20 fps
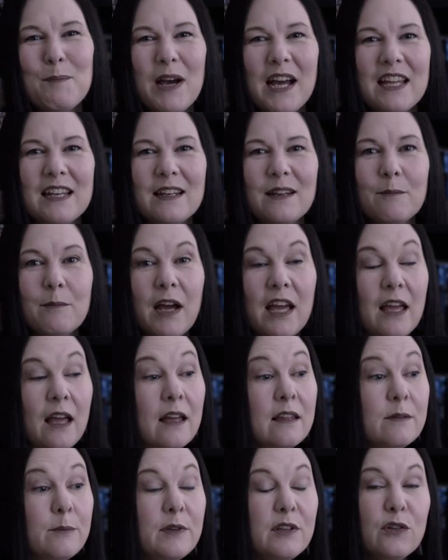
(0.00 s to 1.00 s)
But my
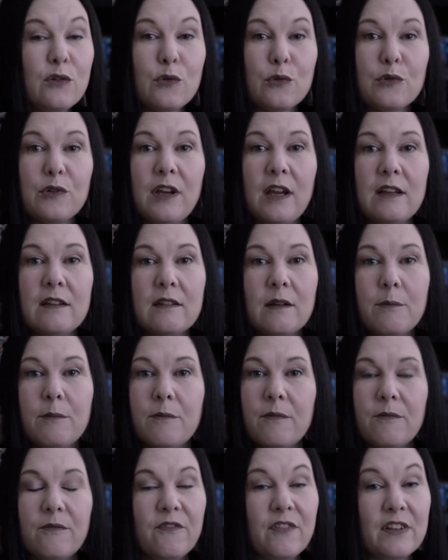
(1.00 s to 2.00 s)
husband creates a
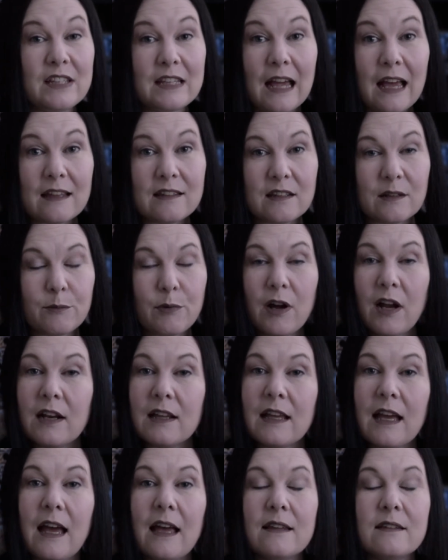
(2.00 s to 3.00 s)
fantastic
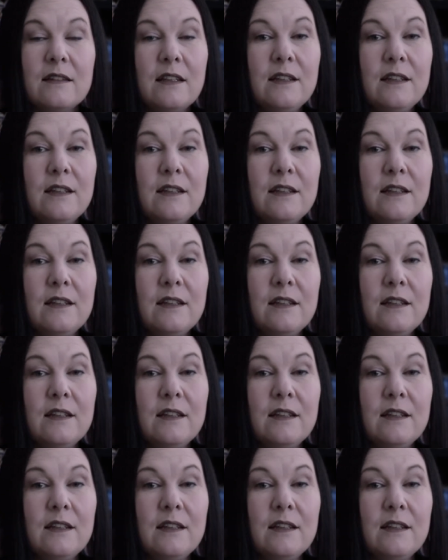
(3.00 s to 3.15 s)
podcast.